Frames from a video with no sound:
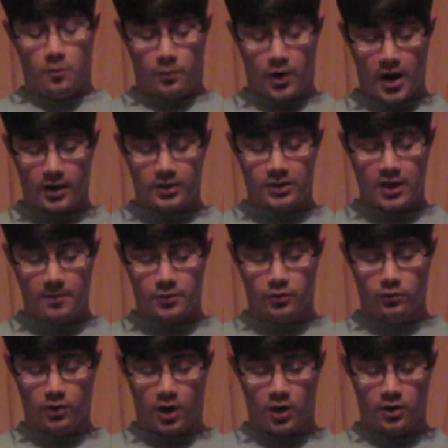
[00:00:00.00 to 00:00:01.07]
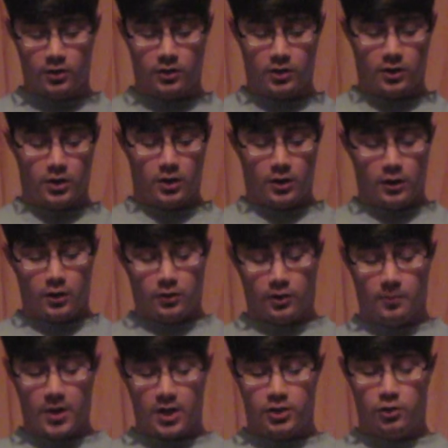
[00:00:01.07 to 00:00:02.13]
Practice helps you learn
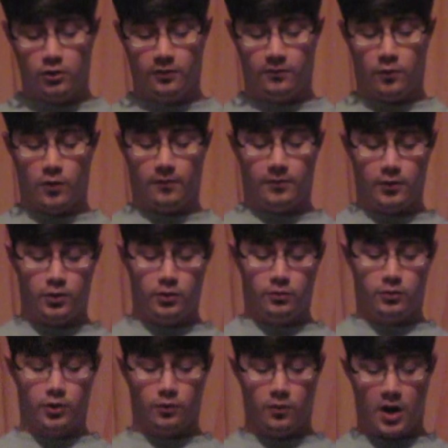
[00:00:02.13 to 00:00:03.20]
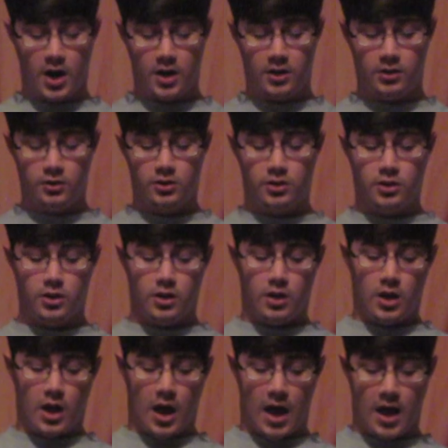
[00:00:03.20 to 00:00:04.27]
the best shooting form for you, your range,
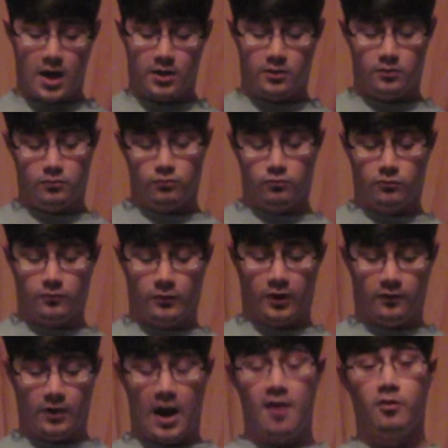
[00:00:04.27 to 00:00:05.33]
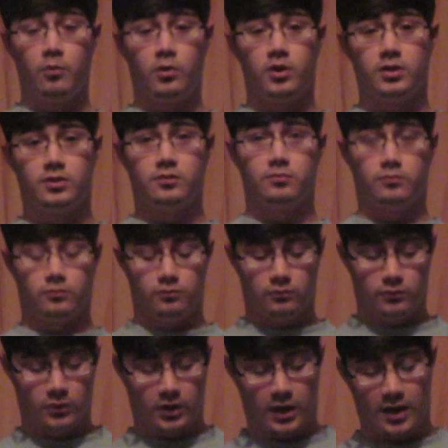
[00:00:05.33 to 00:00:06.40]
and everyone.
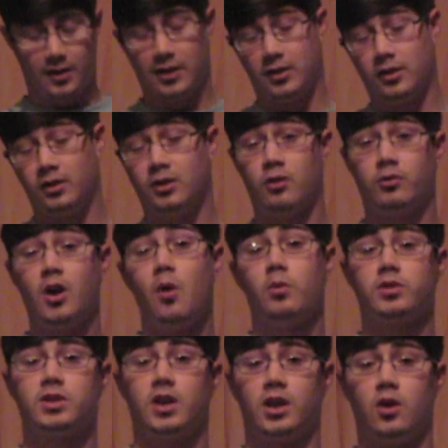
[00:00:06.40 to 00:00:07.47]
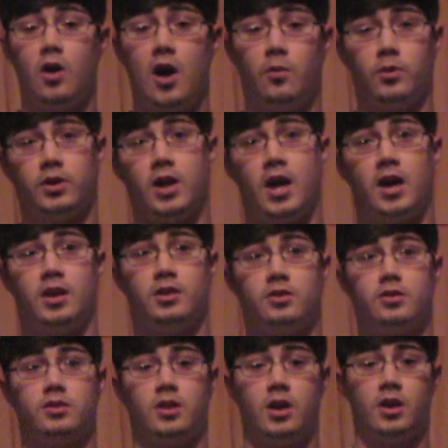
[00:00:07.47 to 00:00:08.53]
No one's going to go out one day and
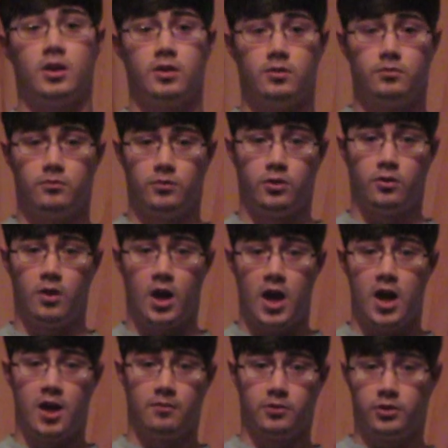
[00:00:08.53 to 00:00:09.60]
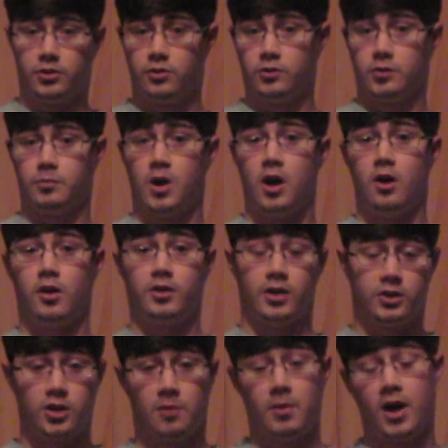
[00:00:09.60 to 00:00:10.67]
just say, hey, I'm going to shoot some ball, and they
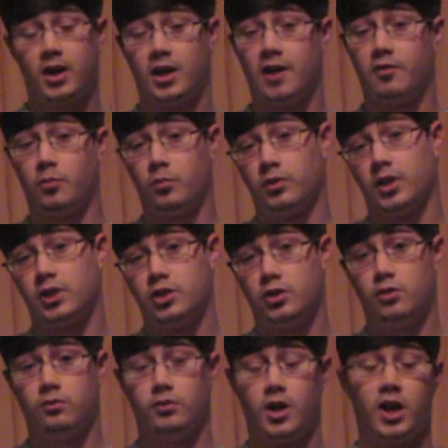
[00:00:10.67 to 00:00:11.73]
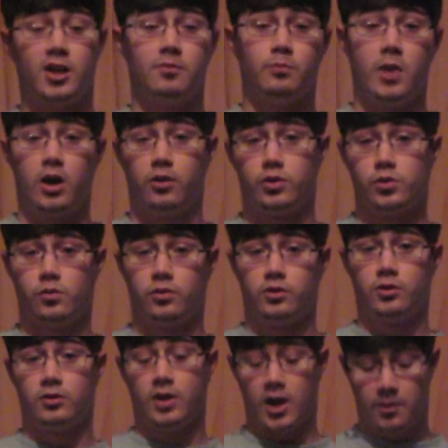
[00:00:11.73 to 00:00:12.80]
start making every one they shoot. Not even Michael Jordan
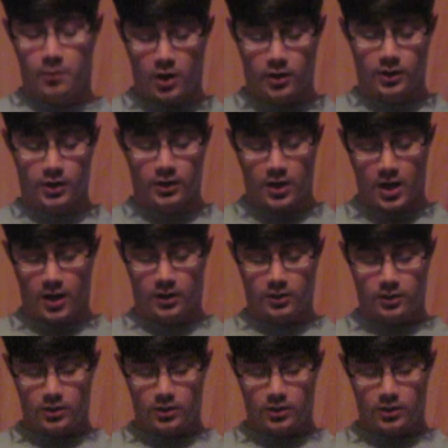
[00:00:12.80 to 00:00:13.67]
or Larry Bird did that.